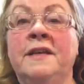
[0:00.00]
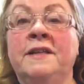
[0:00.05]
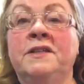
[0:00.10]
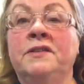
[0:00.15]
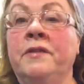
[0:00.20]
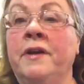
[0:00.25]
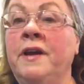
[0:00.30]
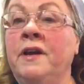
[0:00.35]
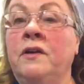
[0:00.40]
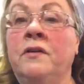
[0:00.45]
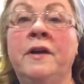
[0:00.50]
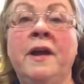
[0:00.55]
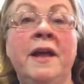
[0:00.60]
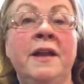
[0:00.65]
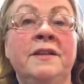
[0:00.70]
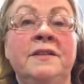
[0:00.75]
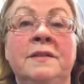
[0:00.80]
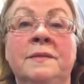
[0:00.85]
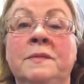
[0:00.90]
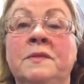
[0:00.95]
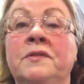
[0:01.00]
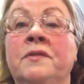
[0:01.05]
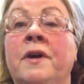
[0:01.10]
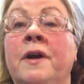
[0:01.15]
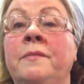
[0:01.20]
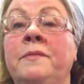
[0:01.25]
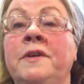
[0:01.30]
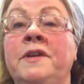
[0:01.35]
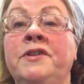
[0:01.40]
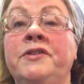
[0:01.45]
That's great. Go ahead and
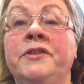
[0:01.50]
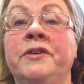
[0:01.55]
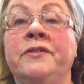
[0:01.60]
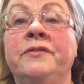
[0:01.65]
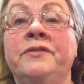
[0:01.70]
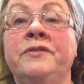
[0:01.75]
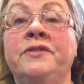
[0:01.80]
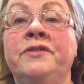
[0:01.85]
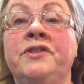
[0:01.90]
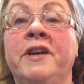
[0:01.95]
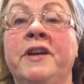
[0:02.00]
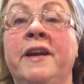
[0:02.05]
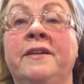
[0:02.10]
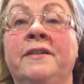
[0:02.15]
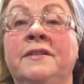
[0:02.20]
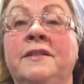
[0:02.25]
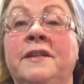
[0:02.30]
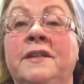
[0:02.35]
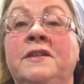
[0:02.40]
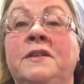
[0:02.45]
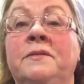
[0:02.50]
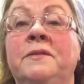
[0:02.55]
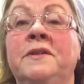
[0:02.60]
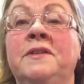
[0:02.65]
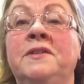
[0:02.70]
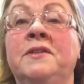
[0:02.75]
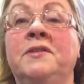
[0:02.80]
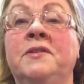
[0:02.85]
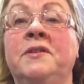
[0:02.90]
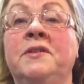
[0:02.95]
subscribe to each other's channels. That's
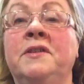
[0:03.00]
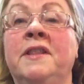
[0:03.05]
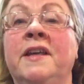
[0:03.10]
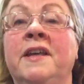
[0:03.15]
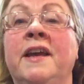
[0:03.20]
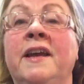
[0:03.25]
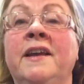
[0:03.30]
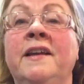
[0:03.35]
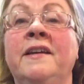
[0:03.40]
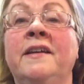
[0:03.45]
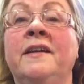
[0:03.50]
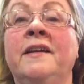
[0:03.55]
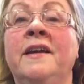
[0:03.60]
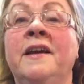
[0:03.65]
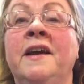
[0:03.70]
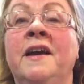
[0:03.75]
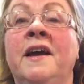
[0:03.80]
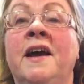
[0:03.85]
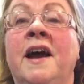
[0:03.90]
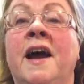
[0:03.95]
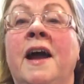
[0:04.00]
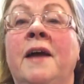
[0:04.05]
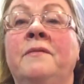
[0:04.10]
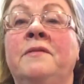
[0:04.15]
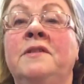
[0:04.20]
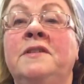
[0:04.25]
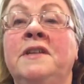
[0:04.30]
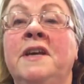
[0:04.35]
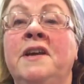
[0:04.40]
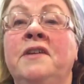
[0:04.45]
always a good thing.
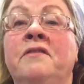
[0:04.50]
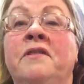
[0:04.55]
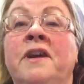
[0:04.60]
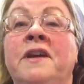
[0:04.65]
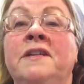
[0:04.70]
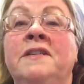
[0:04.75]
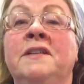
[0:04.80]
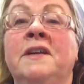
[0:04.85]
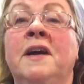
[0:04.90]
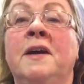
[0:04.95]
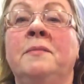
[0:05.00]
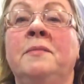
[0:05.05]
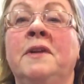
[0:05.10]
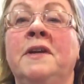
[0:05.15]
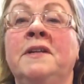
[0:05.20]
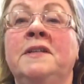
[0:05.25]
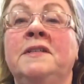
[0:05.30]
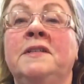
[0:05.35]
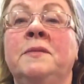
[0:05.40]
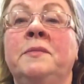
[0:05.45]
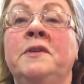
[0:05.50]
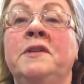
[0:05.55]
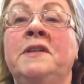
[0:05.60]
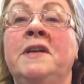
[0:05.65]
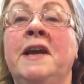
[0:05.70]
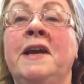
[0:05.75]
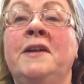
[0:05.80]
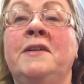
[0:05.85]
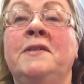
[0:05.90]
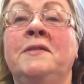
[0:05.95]
I will say grace. God bless the
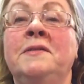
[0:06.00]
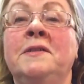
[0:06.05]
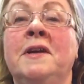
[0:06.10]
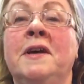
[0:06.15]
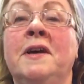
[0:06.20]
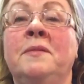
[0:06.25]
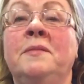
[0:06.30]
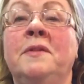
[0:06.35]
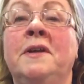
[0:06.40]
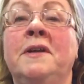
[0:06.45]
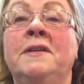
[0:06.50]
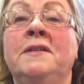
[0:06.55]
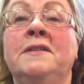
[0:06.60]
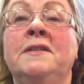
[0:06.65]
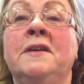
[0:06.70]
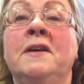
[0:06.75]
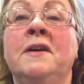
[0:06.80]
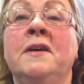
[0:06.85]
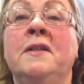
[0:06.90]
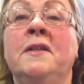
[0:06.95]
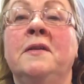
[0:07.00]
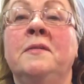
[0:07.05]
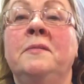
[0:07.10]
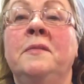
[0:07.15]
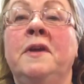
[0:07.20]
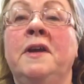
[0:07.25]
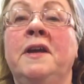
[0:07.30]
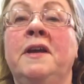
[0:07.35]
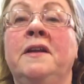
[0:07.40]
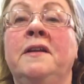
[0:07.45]
potatoes. God bless
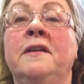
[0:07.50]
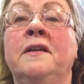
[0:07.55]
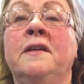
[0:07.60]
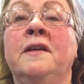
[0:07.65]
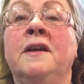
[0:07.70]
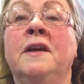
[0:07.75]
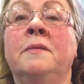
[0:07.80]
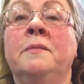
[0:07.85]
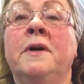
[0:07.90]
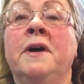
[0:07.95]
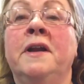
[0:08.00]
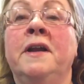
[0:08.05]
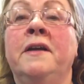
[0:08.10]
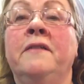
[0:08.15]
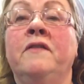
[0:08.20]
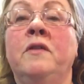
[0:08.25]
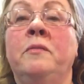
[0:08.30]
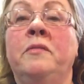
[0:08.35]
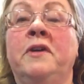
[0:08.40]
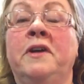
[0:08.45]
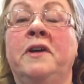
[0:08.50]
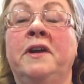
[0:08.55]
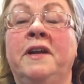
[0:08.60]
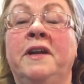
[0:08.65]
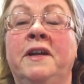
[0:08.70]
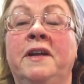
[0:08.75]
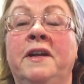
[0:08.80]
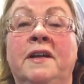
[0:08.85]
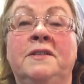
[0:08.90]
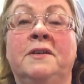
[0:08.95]
the meat. Come on,
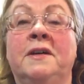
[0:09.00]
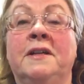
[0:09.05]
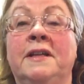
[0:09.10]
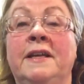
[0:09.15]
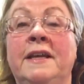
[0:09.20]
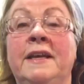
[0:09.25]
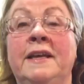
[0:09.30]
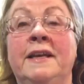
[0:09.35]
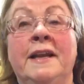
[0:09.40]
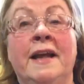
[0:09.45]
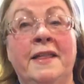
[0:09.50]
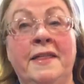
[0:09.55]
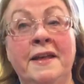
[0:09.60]
everybody. Let's all eat.